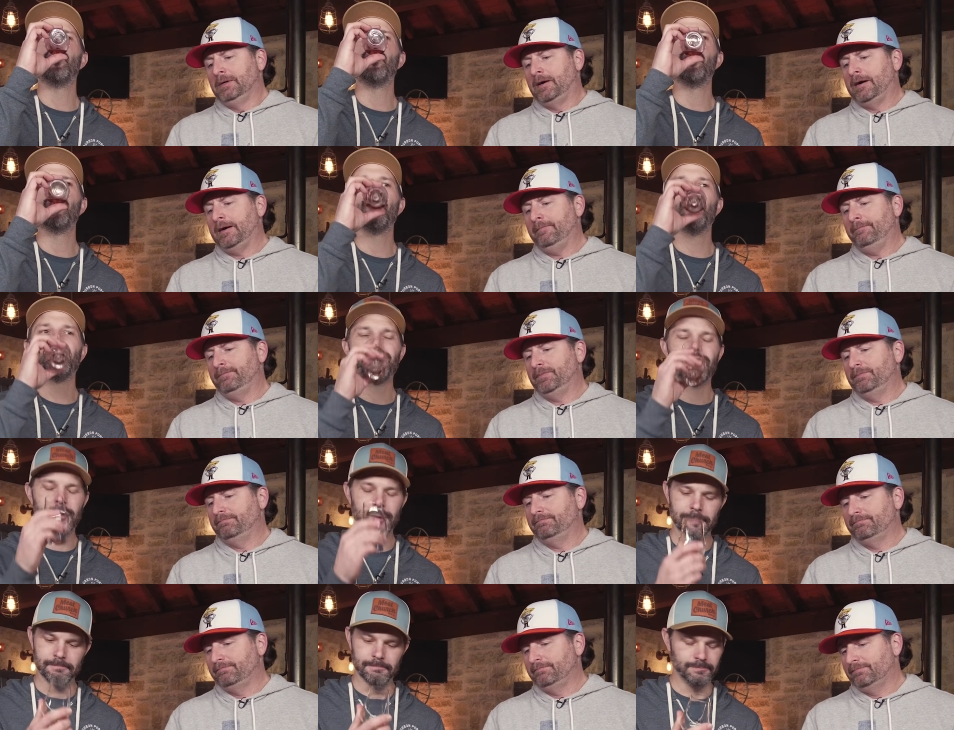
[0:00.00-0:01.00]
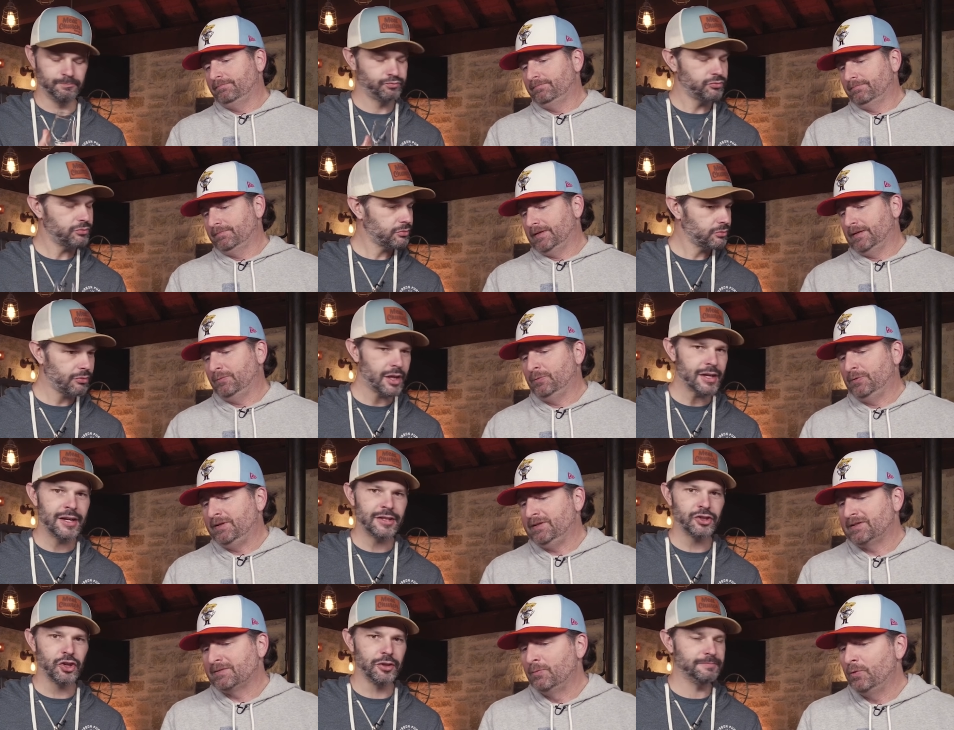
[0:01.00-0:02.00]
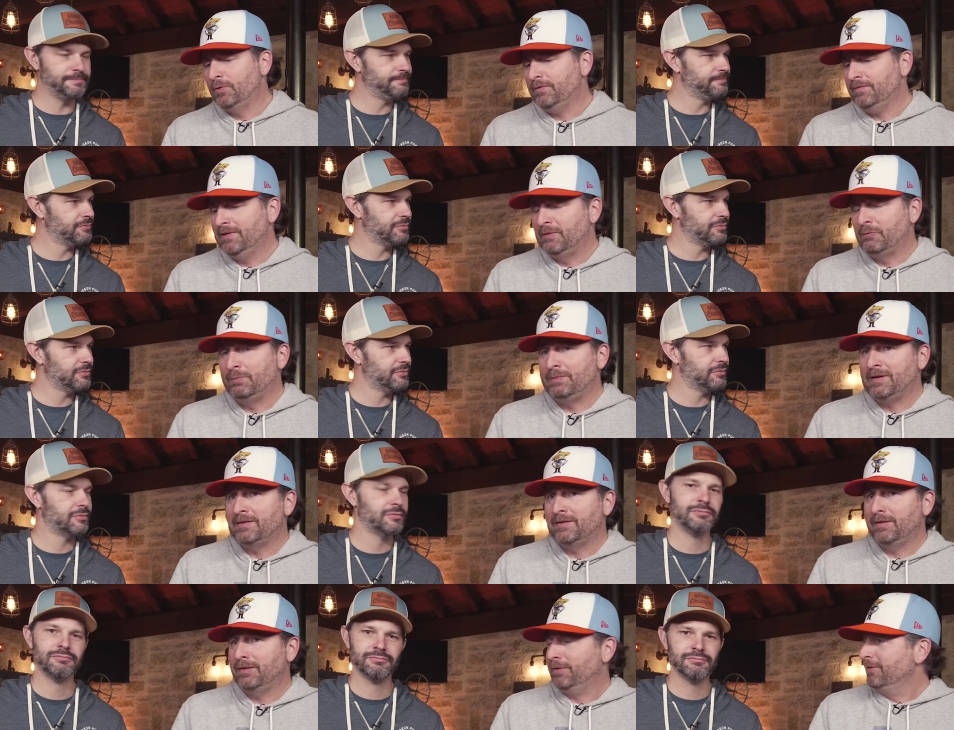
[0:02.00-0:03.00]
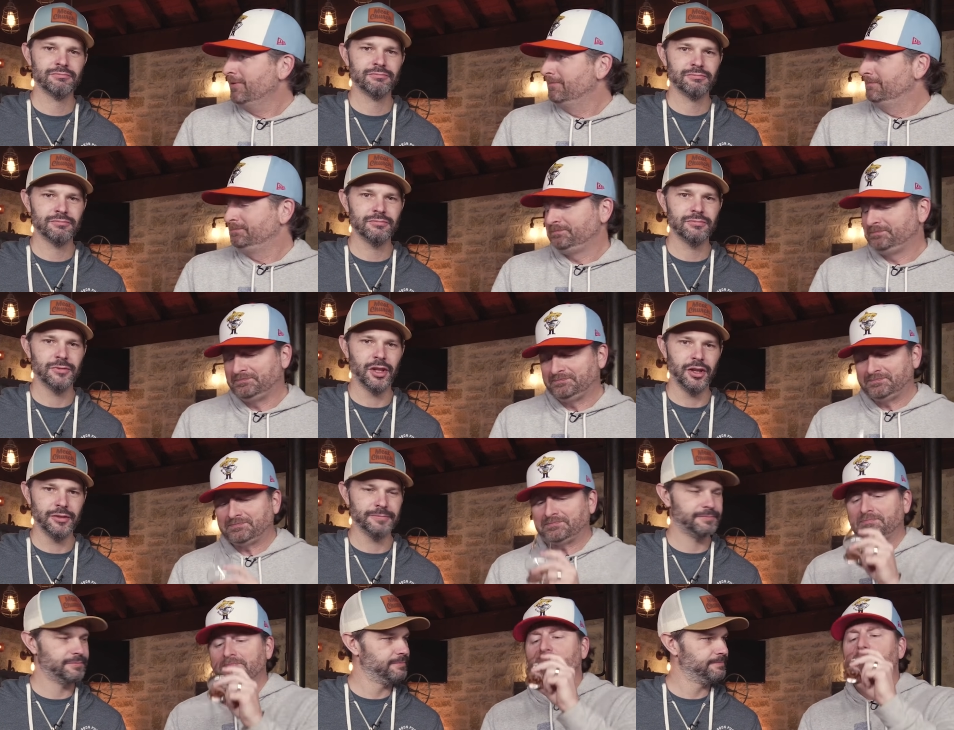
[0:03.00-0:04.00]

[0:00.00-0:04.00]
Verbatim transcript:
Speaker 1: All right. Mm. We'll need some more, and then we'll be on to the third. All right.